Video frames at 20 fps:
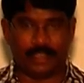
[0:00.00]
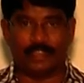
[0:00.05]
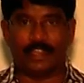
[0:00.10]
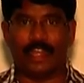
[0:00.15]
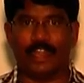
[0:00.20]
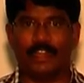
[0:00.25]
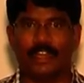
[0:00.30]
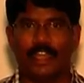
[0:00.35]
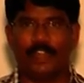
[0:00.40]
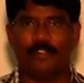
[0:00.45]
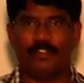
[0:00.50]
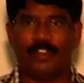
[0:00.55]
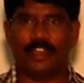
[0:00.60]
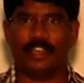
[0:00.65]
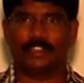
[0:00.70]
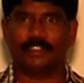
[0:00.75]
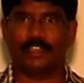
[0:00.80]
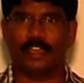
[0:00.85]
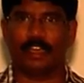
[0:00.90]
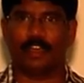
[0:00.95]
In the
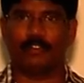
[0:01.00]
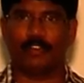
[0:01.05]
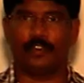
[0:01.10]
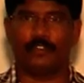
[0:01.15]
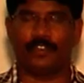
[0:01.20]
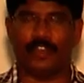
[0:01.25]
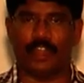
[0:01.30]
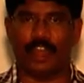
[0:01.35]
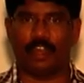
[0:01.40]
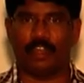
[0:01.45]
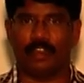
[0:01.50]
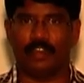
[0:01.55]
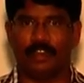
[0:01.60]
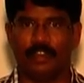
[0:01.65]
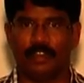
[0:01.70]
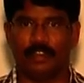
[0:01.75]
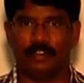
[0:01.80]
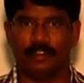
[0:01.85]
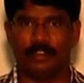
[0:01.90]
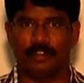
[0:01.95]
identification of a phenol,
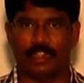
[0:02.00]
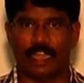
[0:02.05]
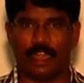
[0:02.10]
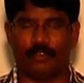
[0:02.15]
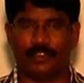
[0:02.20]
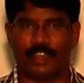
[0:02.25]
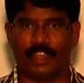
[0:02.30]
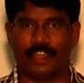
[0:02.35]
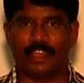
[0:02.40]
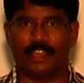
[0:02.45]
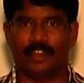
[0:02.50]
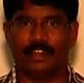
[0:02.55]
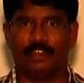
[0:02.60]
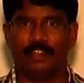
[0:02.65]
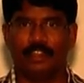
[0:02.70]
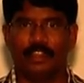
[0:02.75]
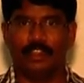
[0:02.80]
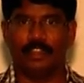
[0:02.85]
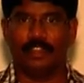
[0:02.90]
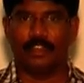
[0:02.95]
I have taken
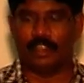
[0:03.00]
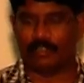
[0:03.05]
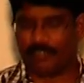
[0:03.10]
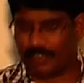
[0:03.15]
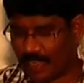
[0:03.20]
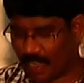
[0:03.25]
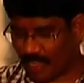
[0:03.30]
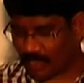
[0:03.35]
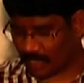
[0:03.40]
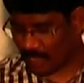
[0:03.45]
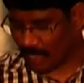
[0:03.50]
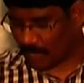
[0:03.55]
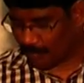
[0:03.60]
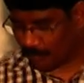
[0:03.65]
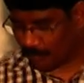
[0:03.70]
the phenol